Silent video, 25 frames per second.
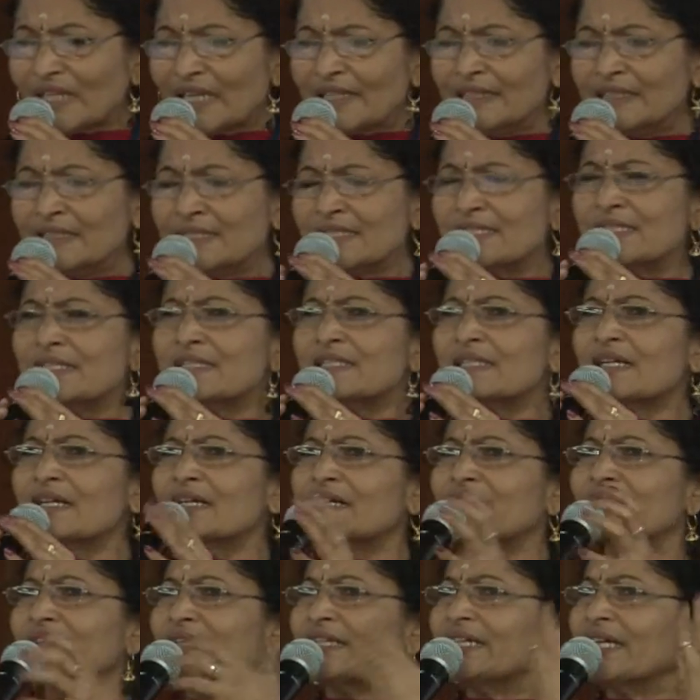This is
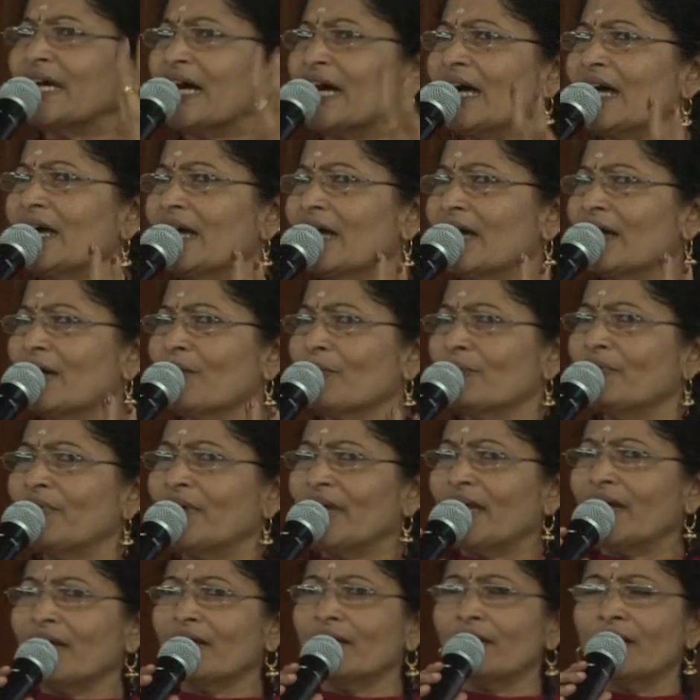a Kriya
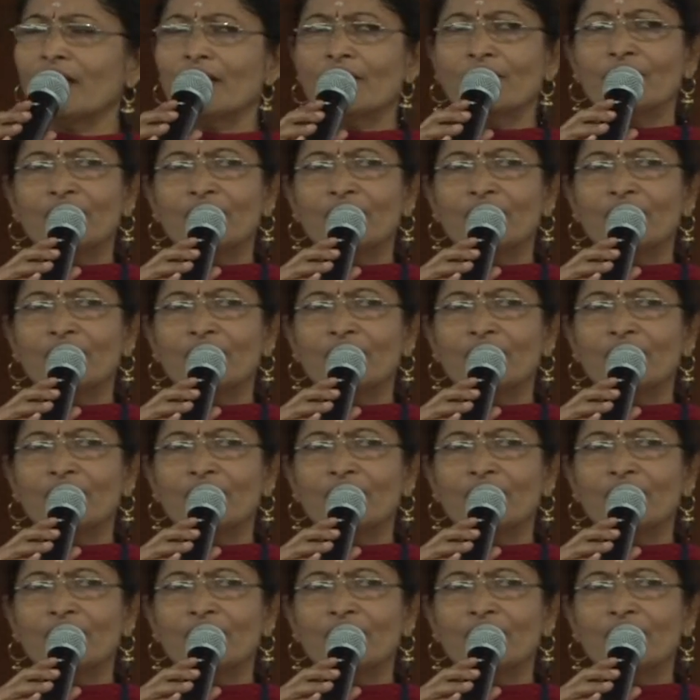where